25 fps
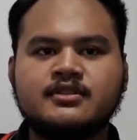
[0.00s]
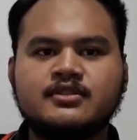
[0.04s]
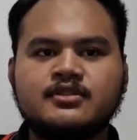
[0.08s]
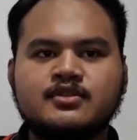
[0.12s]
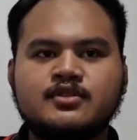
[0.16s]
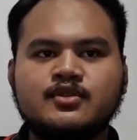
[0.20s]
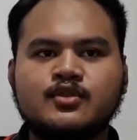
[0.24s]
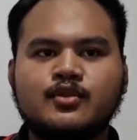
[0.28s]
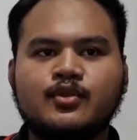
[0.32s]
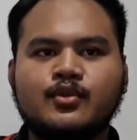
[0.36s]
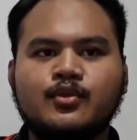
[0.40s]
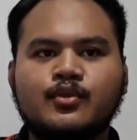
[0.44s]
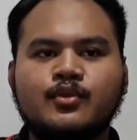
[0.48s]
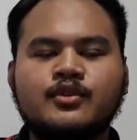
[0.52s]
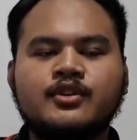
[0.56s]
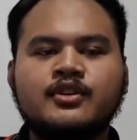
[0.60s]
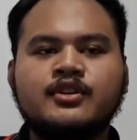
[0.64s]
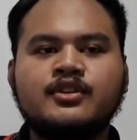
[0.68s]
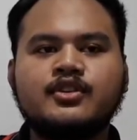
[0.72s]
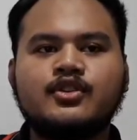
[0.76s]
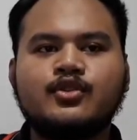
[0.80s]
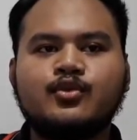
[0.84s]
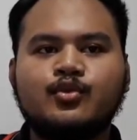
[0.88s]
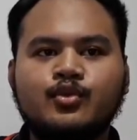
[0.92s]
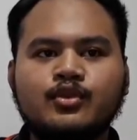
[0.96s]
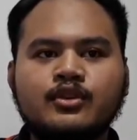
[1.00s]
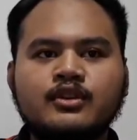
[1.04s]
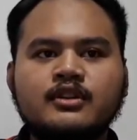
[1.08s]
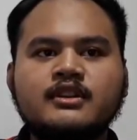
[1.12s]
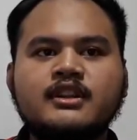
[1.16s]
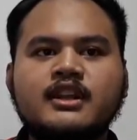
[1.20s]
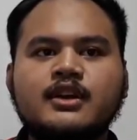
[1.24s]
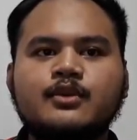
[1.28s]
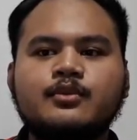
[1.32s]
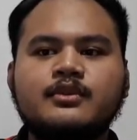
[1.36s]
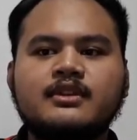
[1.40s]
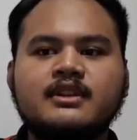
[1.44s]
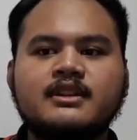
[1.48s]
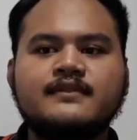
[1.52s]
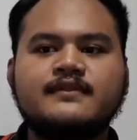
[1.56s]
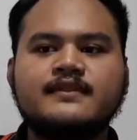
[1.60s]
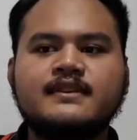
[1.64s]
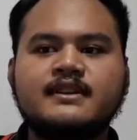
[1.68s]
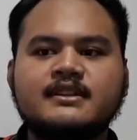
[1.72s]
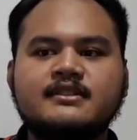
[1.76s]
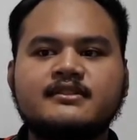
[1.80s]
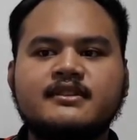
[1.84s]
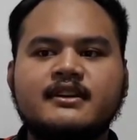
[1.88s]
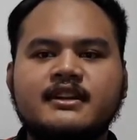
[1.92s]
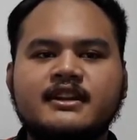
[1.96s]
So, the world that we live
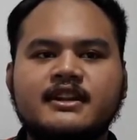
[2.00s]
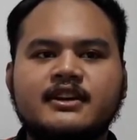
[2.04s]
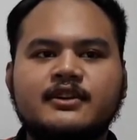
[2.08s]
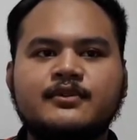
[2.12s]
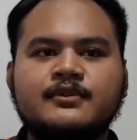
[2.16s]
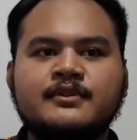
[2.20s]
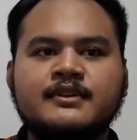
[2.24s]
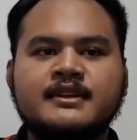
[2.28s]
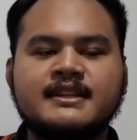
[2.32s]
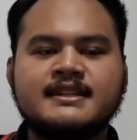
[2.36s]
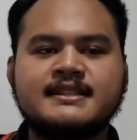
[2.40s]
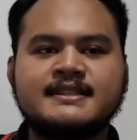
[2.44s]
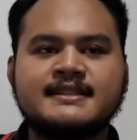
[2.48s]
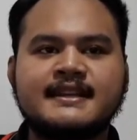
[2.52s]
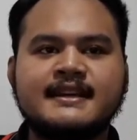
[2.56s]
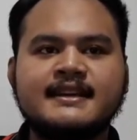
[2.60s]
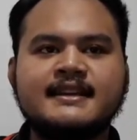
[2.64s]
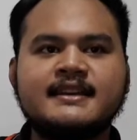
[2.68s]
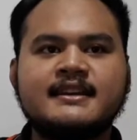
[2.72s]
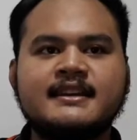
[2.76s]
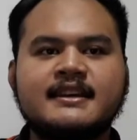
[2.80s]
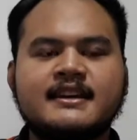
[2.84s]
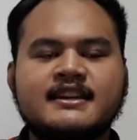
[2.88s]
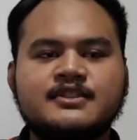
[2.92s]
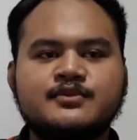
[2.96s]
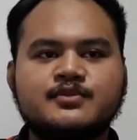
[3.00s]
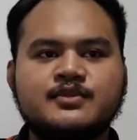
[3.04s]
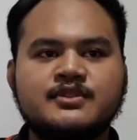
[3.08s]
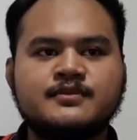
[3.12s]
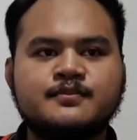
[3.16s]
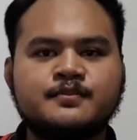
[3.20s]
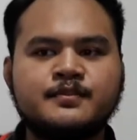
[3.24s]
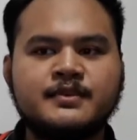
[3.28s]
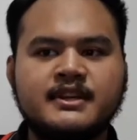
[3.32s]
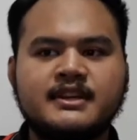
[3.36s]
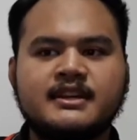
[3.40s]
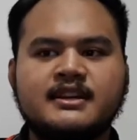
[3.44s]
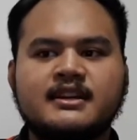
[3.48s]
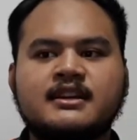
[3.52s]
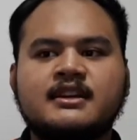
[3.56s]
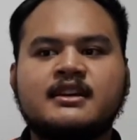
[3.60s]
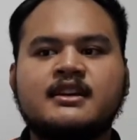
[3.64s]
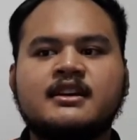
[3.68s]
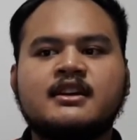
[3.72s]
in right now is dying as we speak.